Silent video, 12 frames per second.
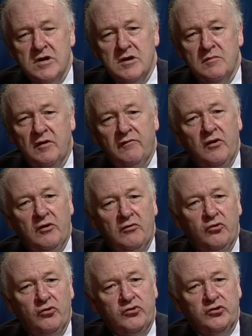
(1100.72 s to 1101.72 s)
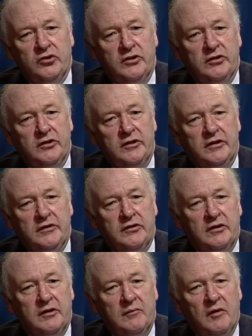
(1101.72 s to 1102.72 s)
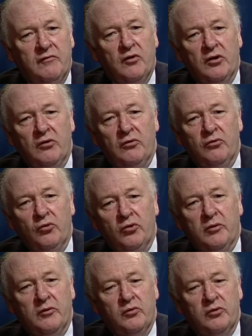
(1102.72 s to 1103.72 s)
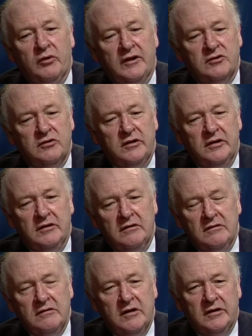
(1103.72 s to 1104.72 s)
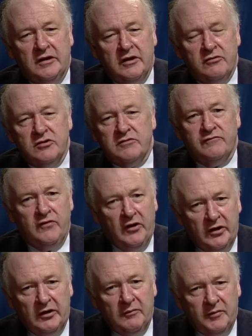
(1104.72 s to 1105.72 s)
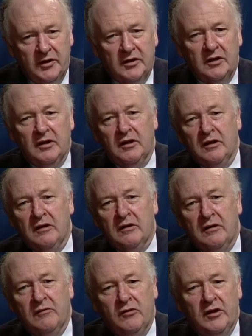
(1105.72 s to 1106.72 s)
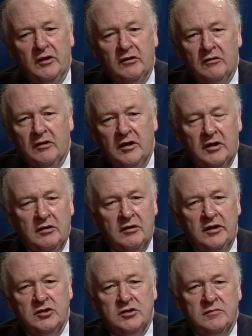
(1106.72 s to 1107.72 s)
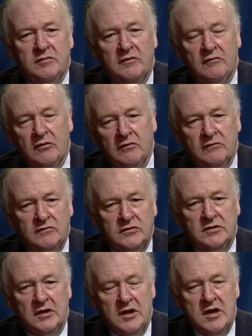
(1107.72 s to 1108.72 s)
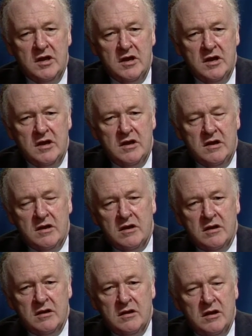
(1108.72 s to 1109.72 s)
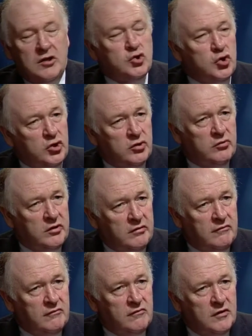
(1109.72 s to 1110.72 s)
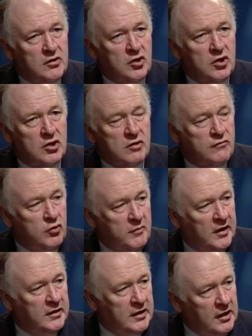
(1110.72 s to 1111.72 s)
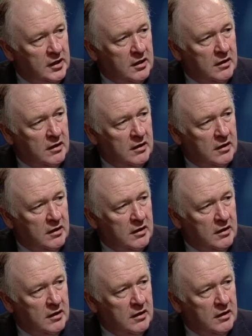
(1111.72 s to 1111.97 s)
My final thoughts is my final thought. I wouldn't actually like to carry it as final, but I think leadership involves a certain degree of humility.